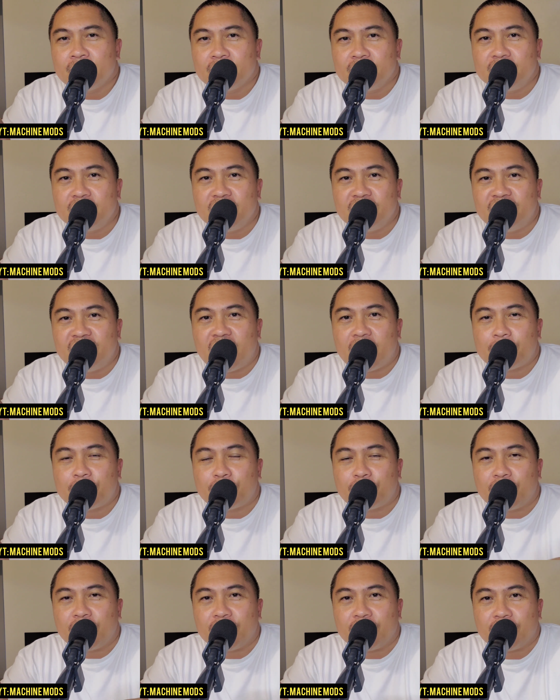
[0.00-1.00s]
the
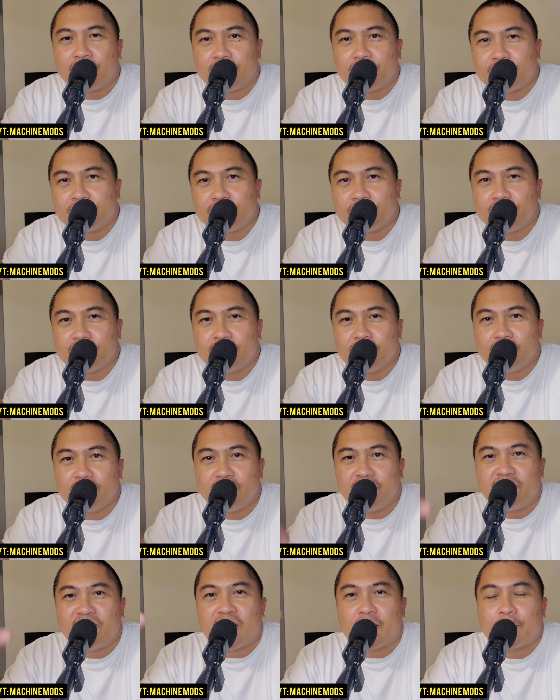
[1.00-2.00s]
evaporator
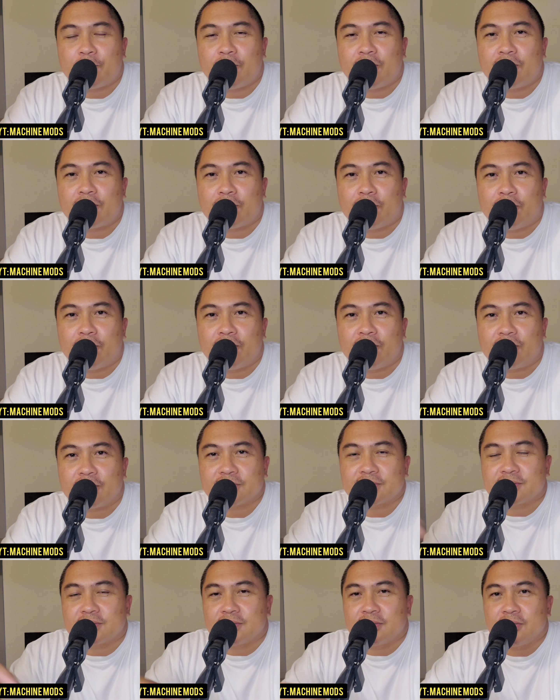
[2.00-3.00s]

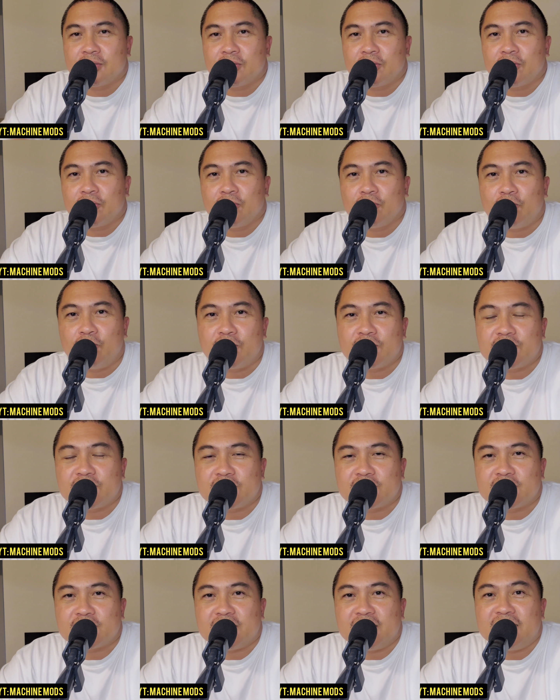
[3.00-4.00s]
coils, which
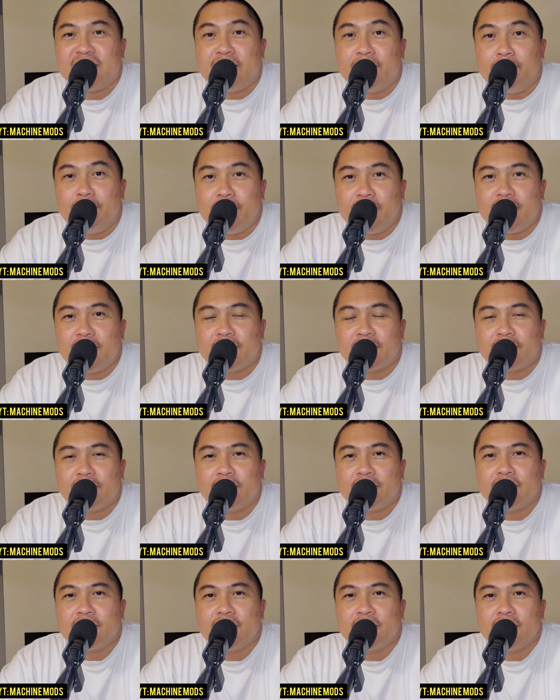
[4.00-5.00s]
is in the
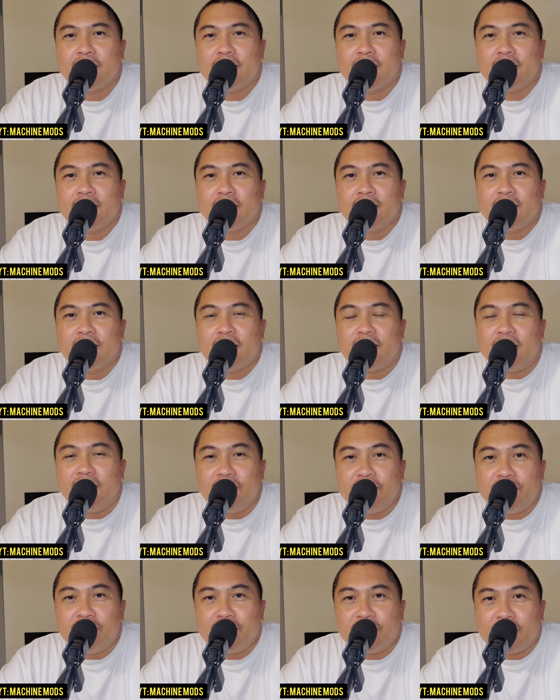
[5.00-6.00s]
middle,
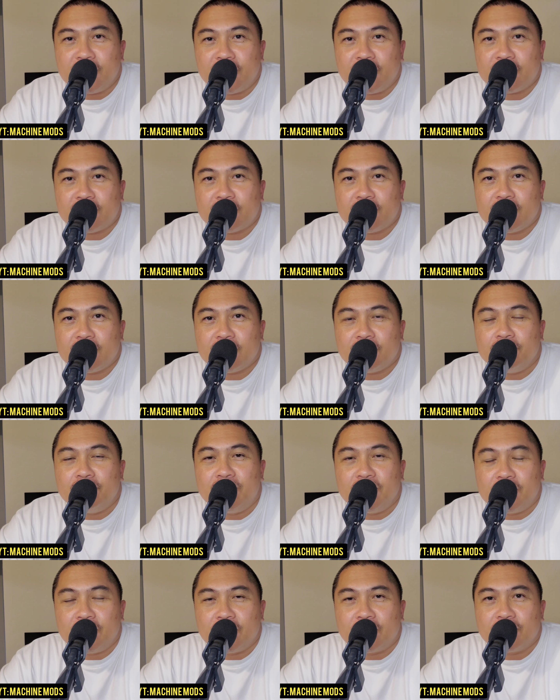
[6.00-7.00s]
underneath,
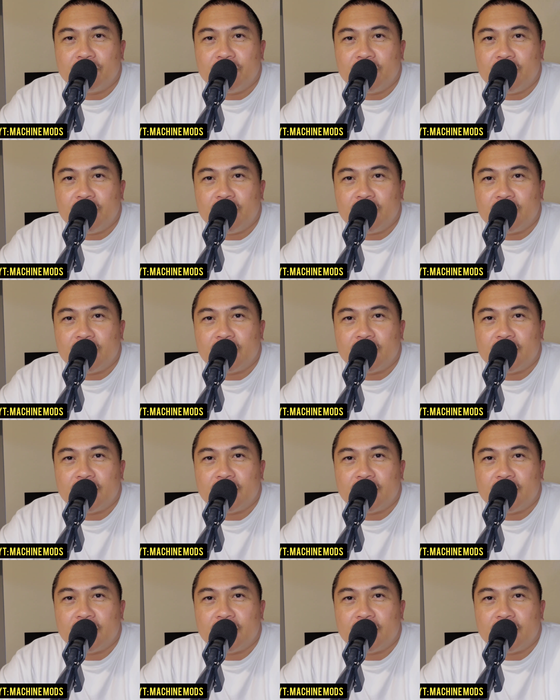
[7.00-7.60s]
below the